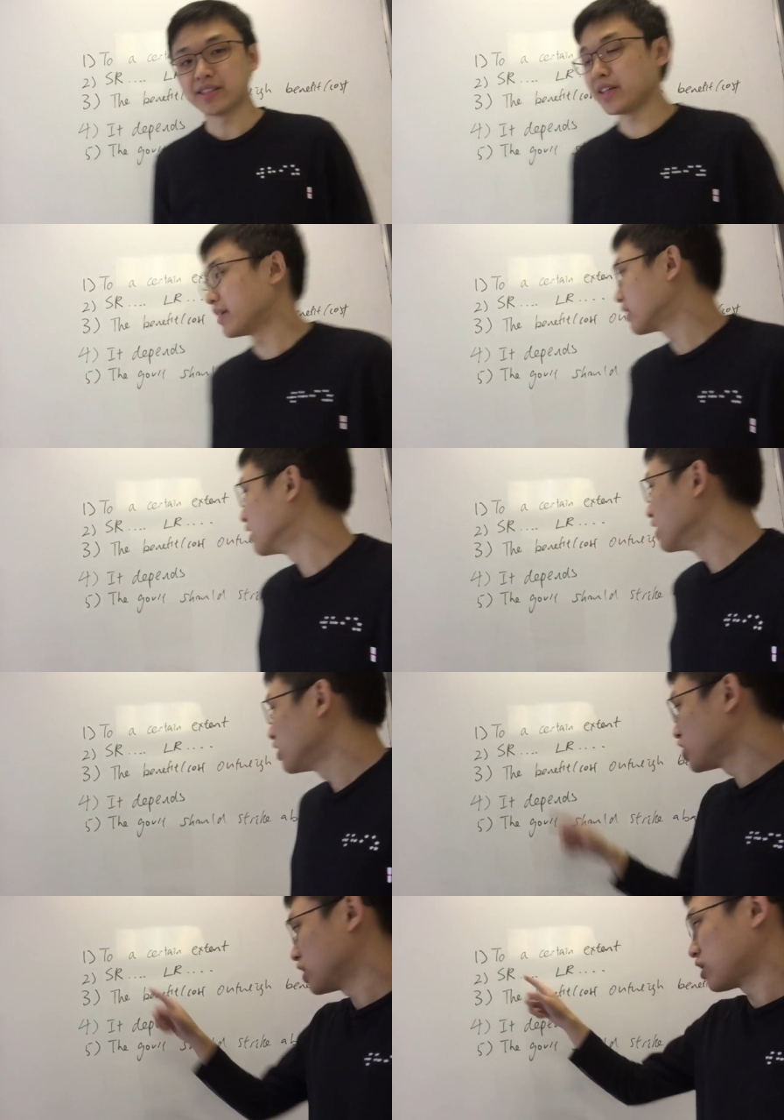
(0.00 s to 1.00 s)
saying,
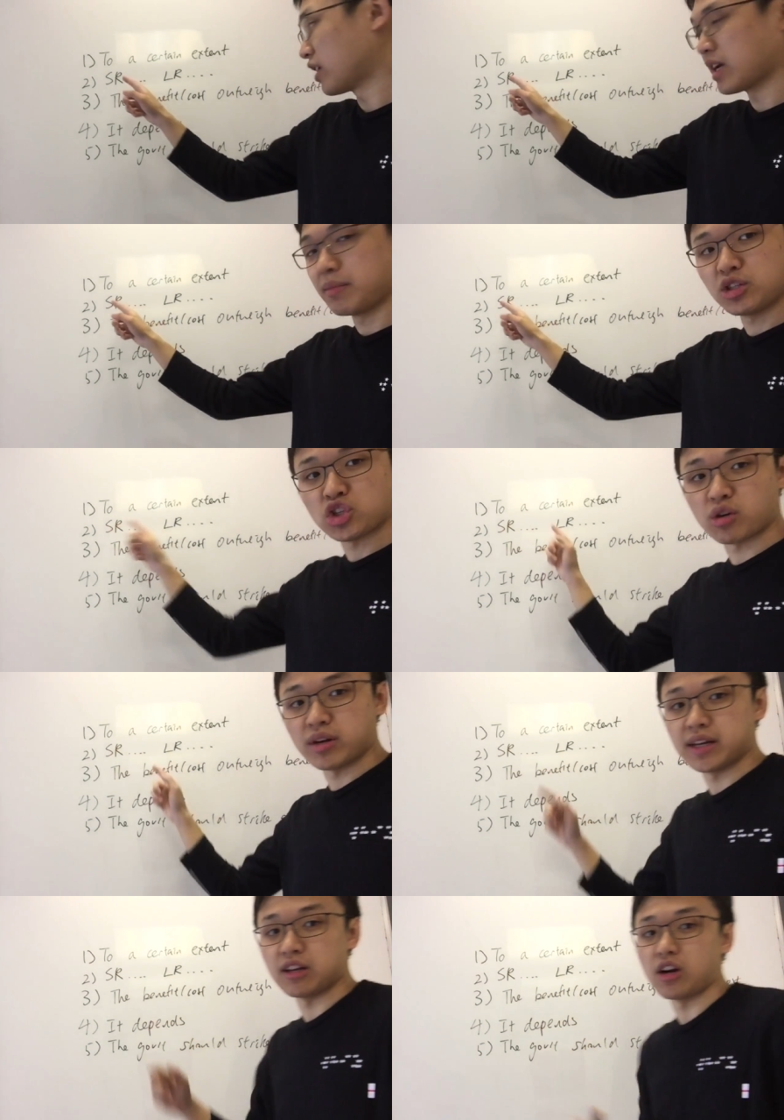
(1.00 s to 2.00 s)
talking about short
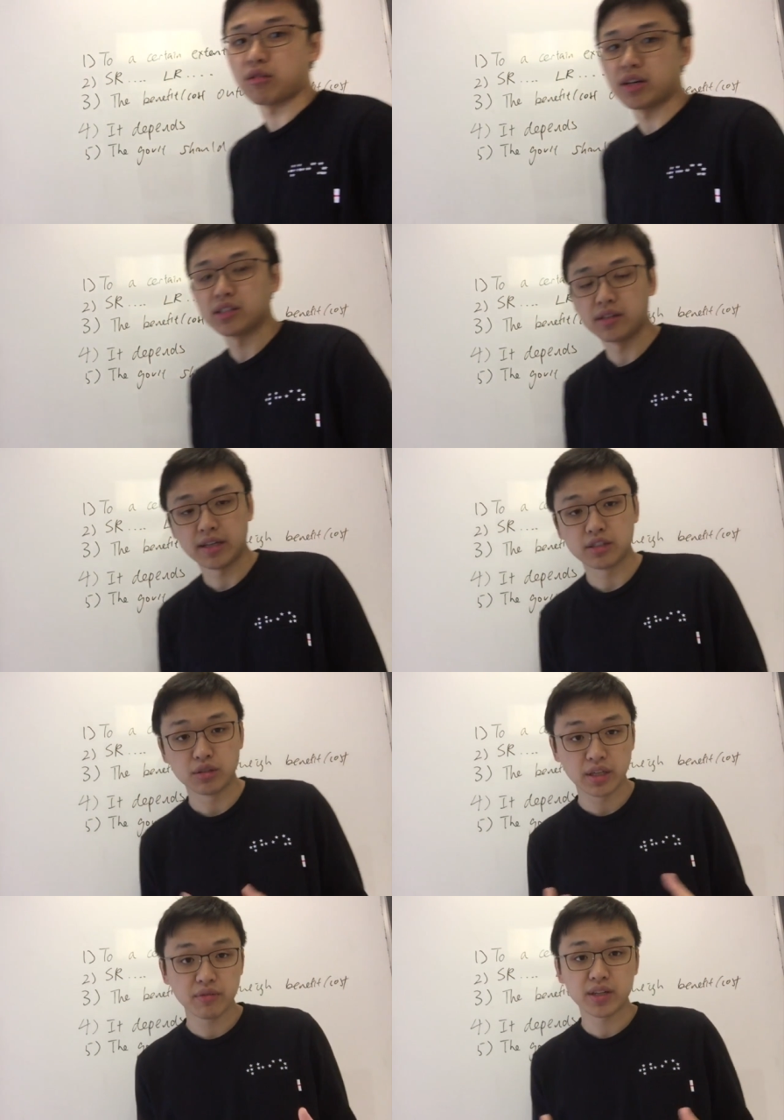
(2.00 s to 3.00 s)
run and long run. So, okay, so
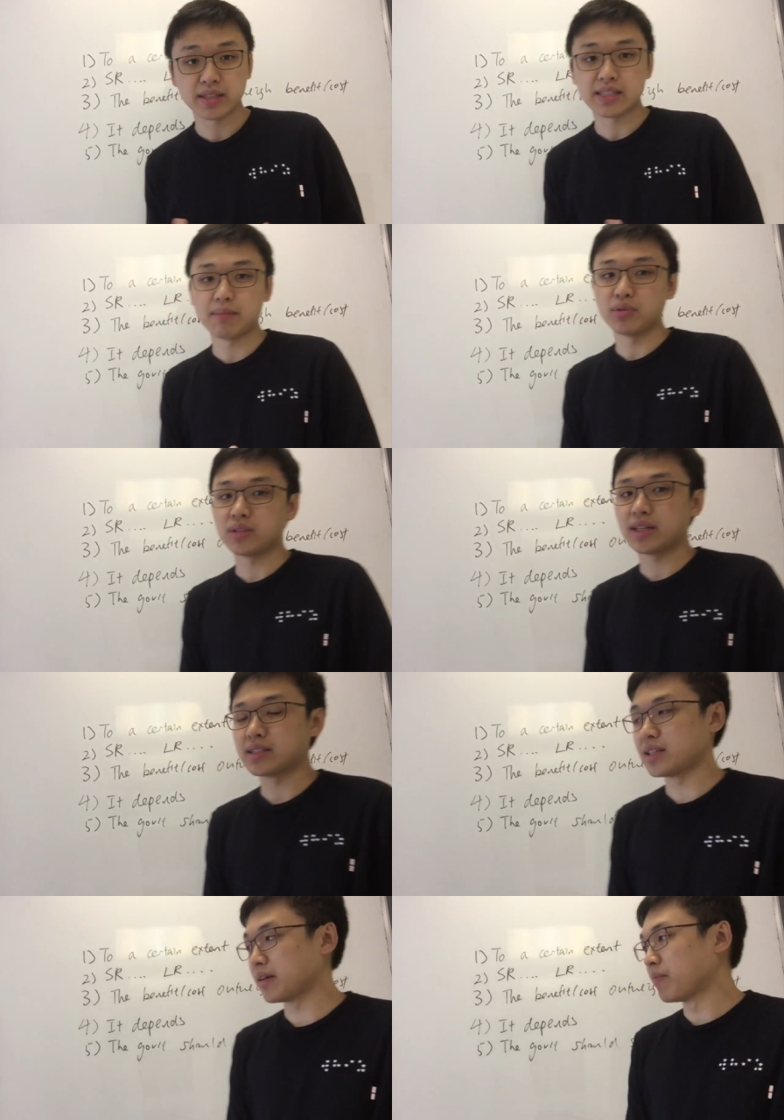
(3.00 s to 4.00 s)
to give you an example, you can
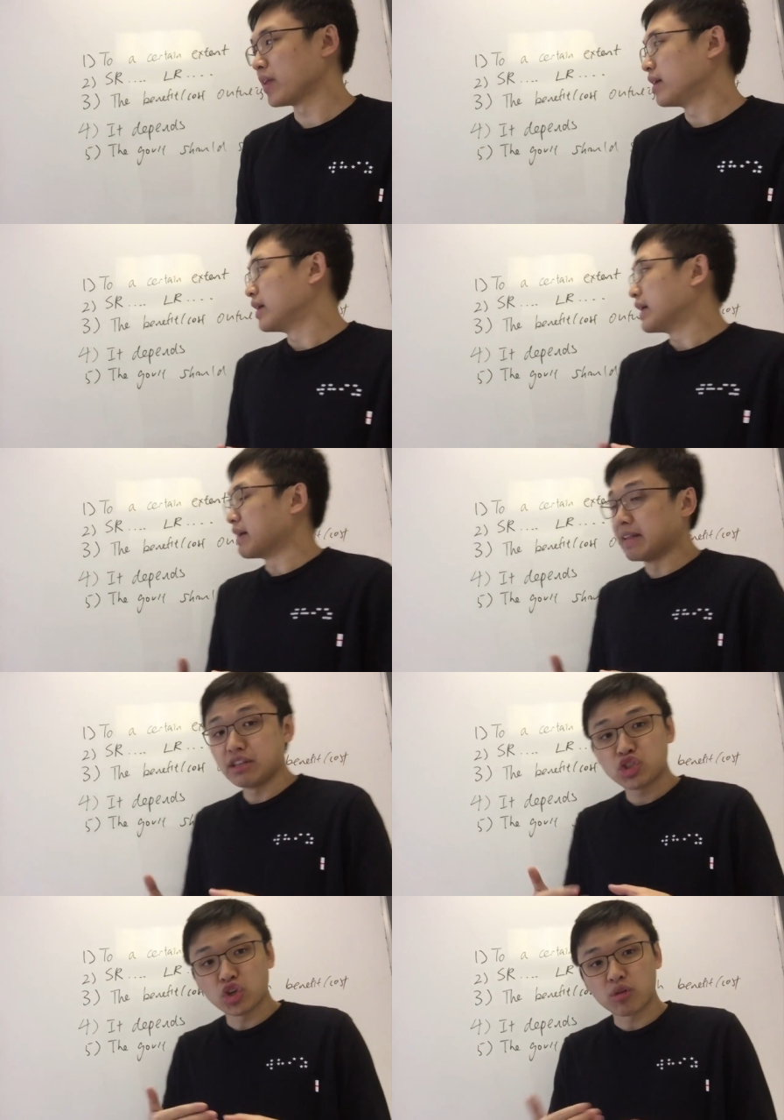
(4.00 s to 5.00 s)
say, in
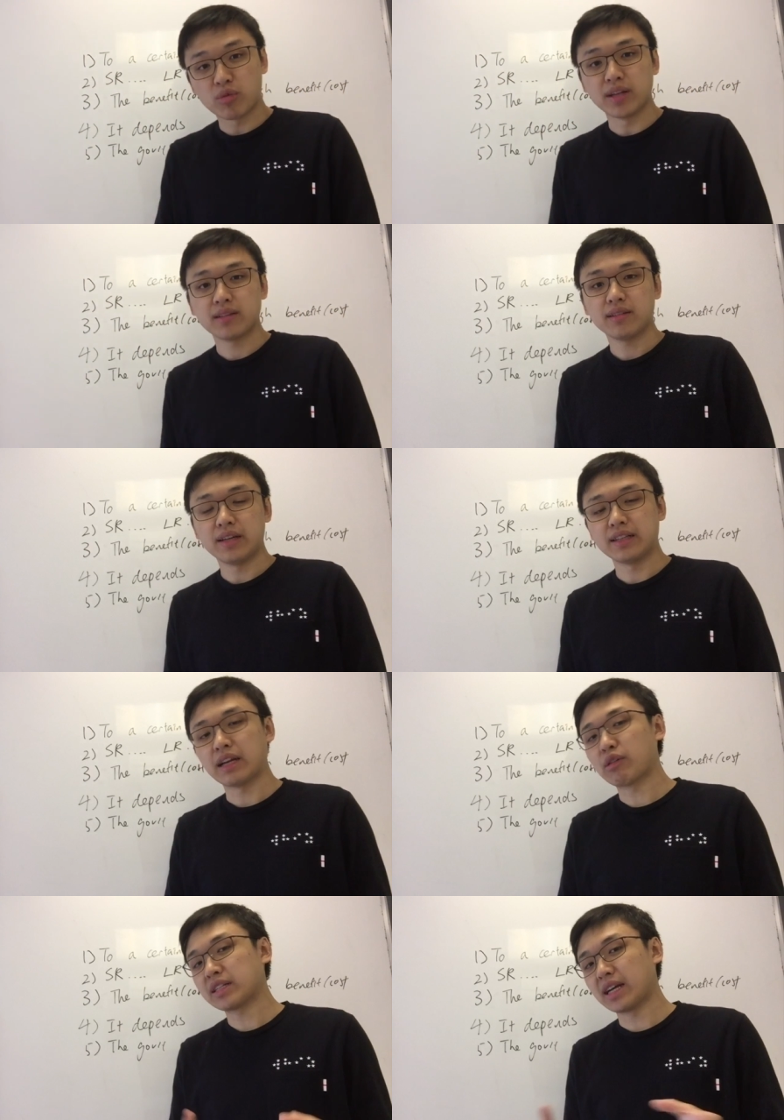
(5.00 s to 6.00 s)
the short run,
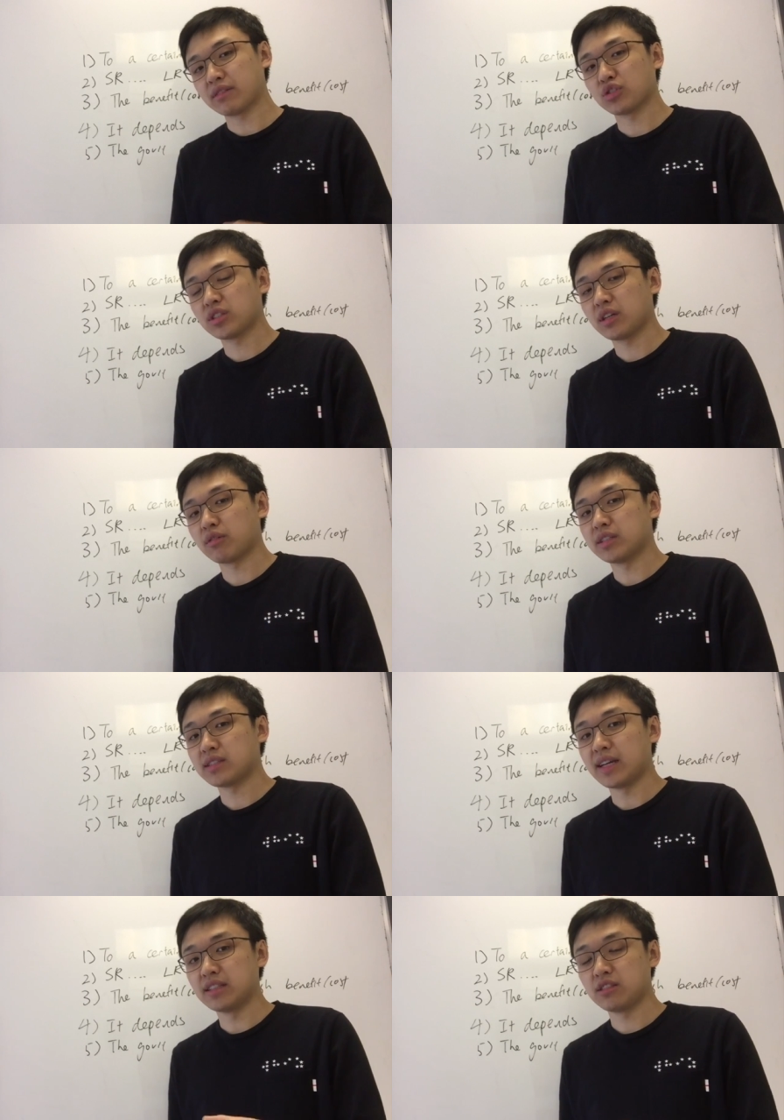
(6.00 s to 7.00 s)
indirect tax for cigarettes
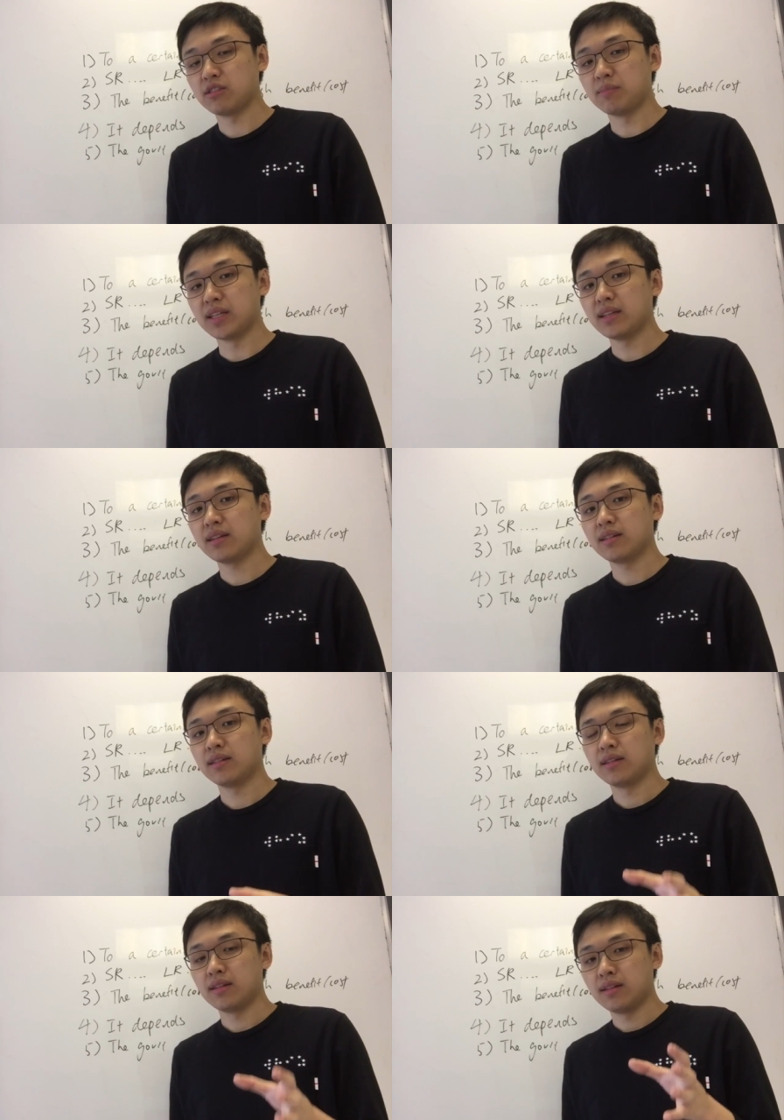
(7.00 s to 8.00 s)
tends to be
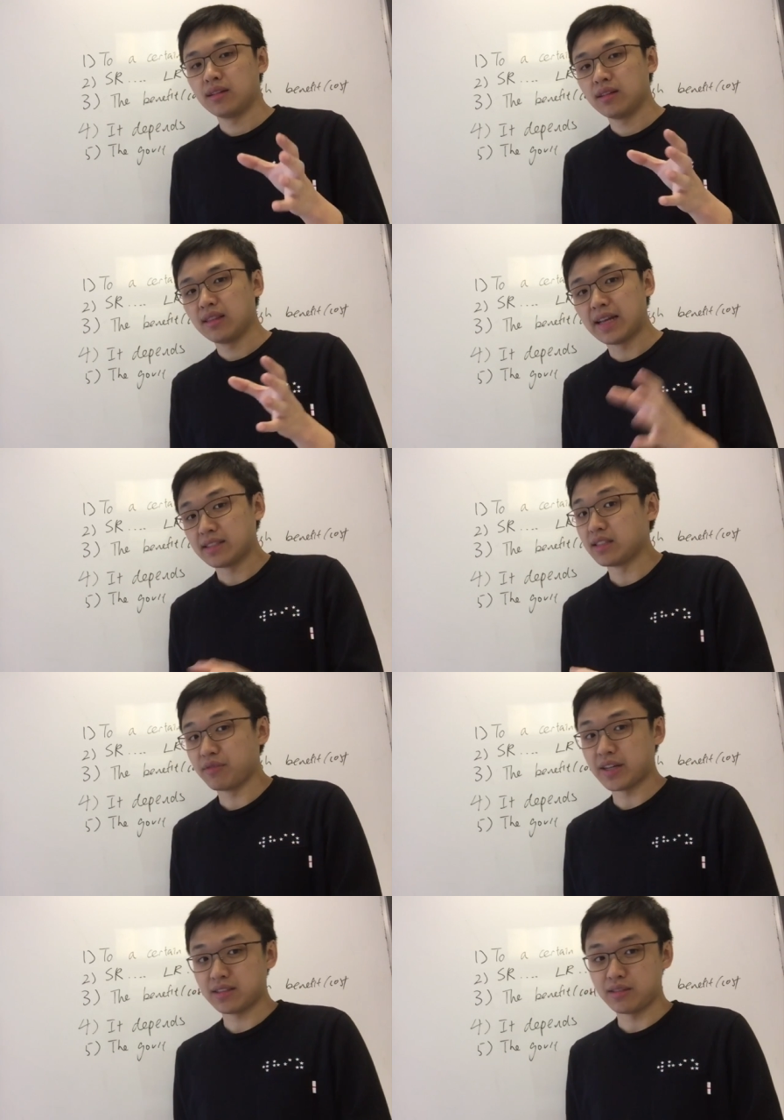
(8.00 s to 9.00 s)
less
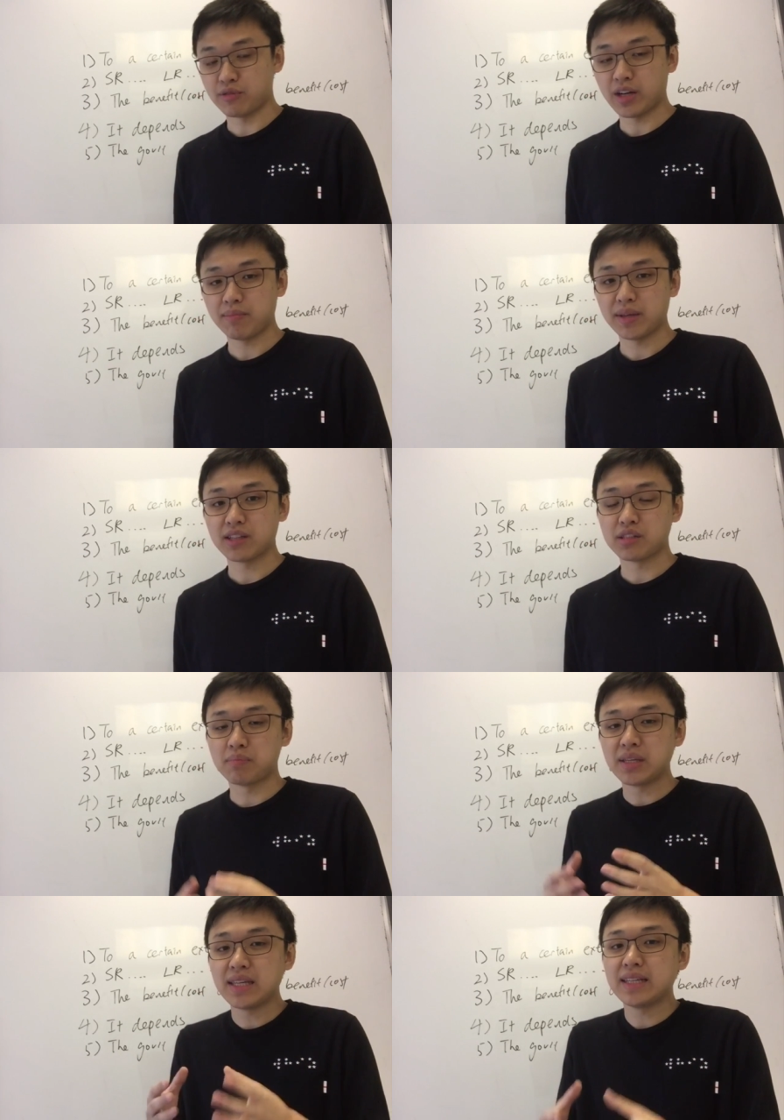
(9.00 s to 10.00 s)
effective, right? Because the
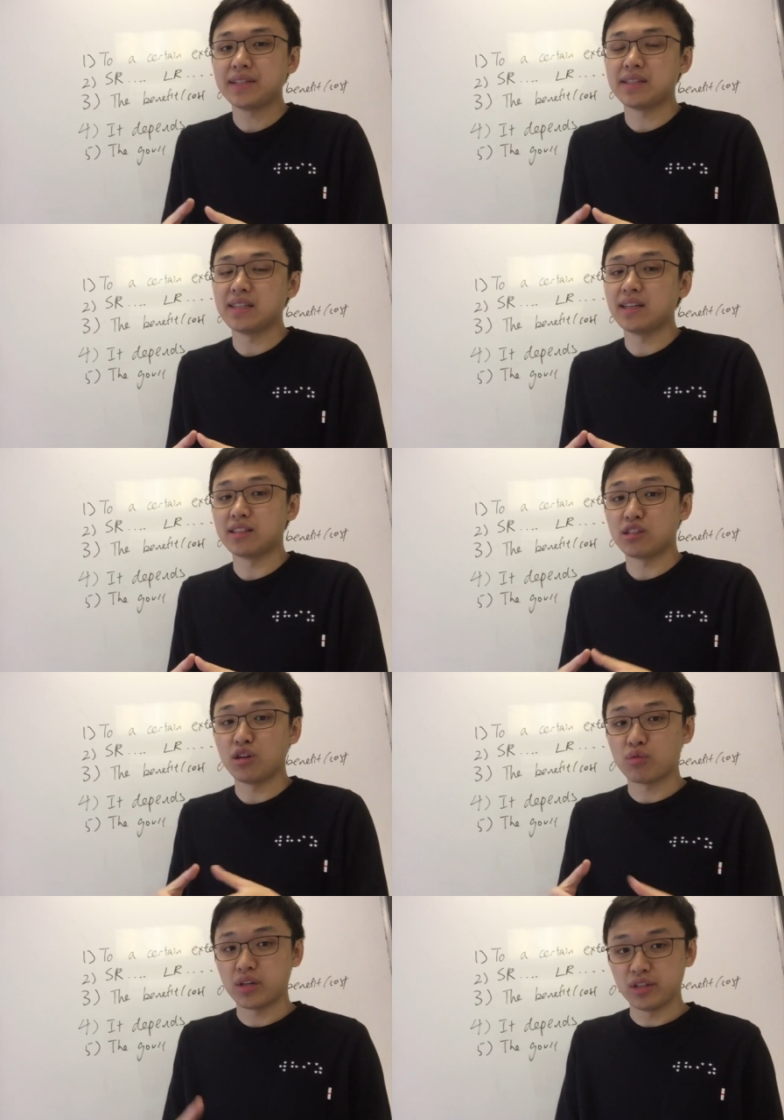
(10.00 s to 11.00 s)
PED is
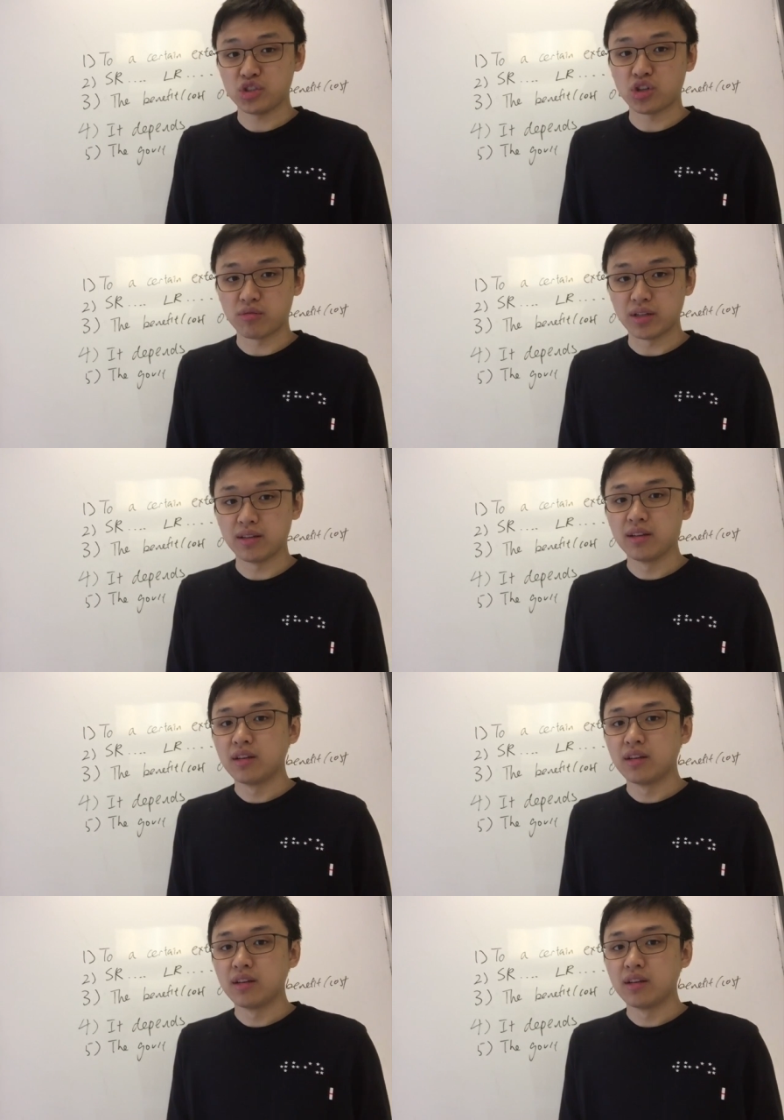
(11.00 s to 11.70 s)
lower in the short run.